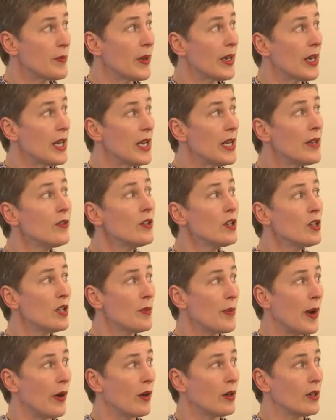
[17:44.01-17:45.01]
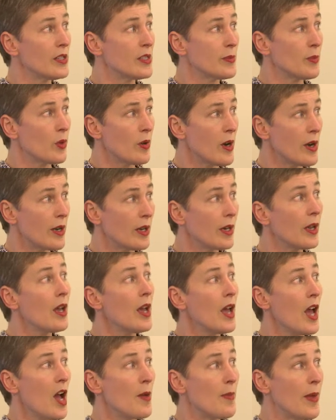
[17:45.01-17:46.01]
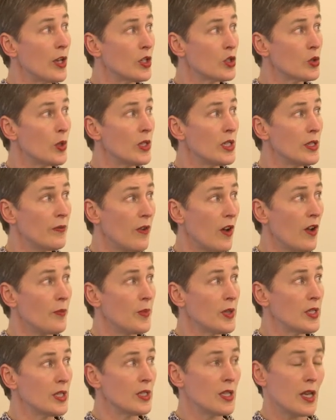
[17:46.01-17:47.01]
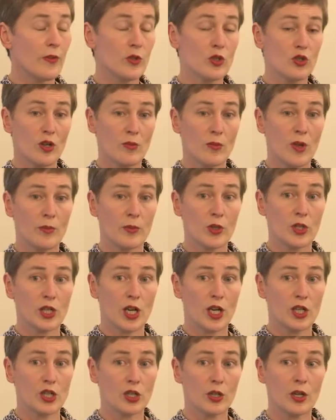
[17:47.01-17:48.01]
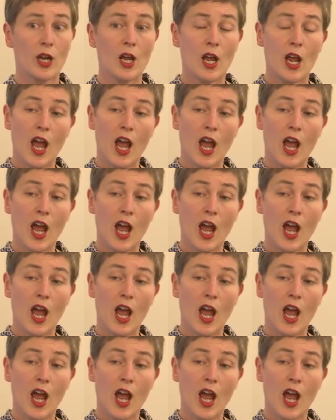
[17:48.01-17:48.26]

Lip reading: But even in the apparently sporadic, about 25% have a germline mutation.